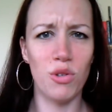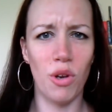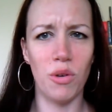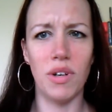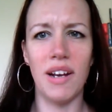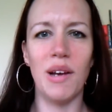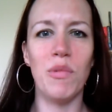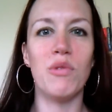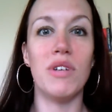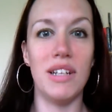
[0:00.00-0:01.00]
slow, and
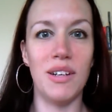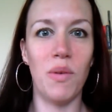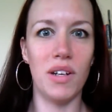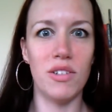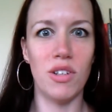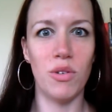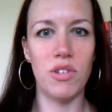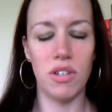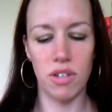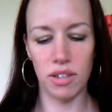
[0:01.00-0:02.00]
I'm already quite a slow
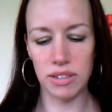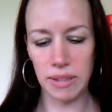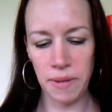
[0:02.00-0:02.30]
stitcher.